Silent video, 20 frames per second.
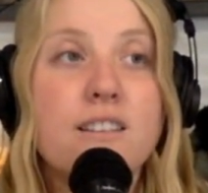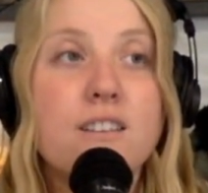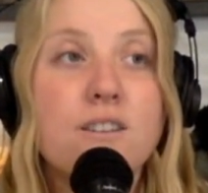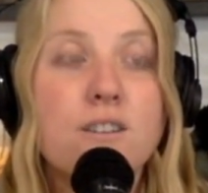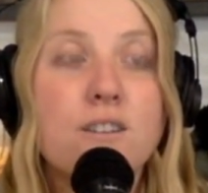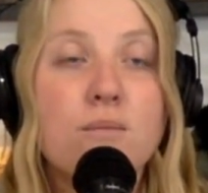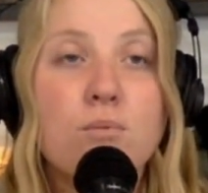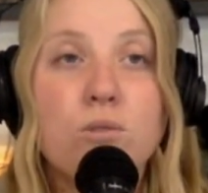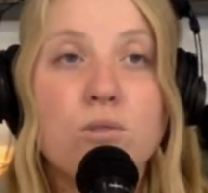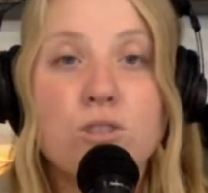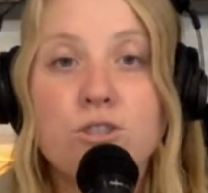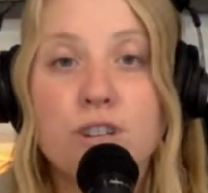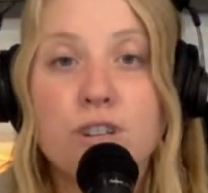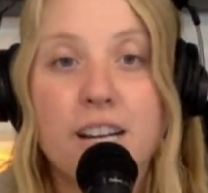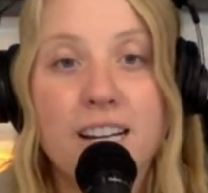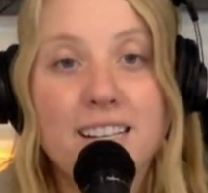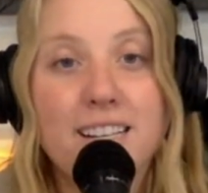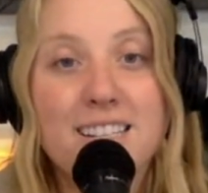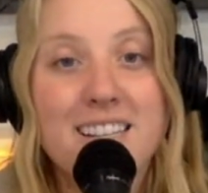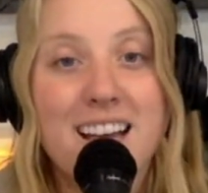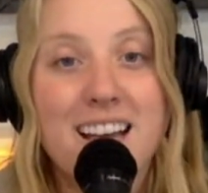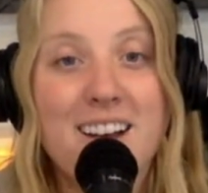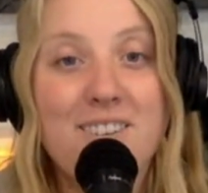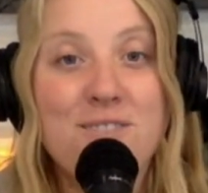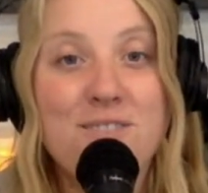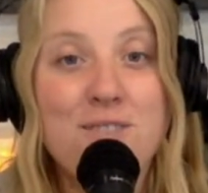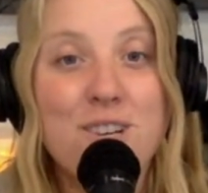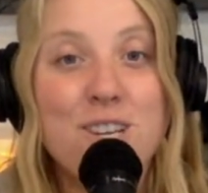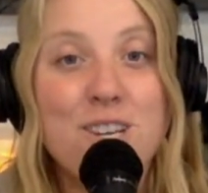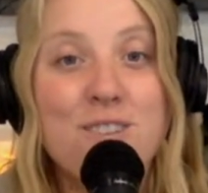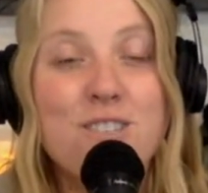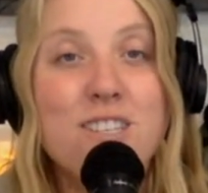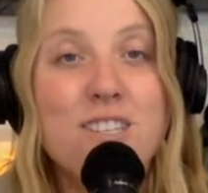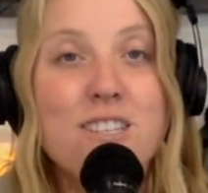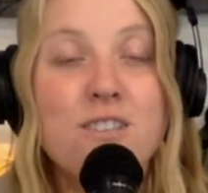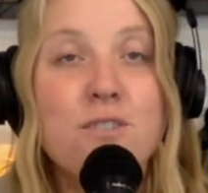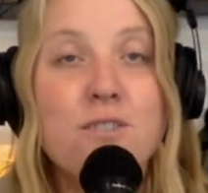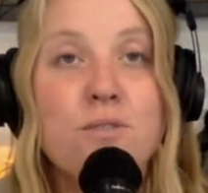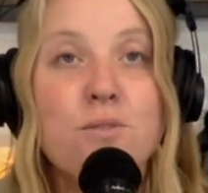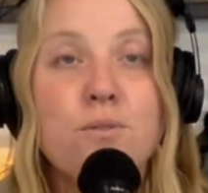herbal drinks that we used
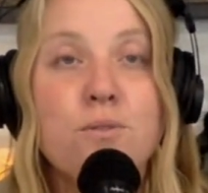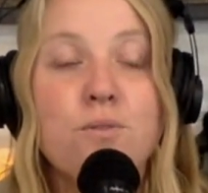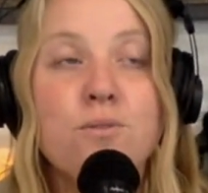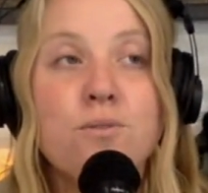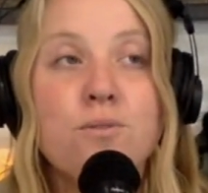to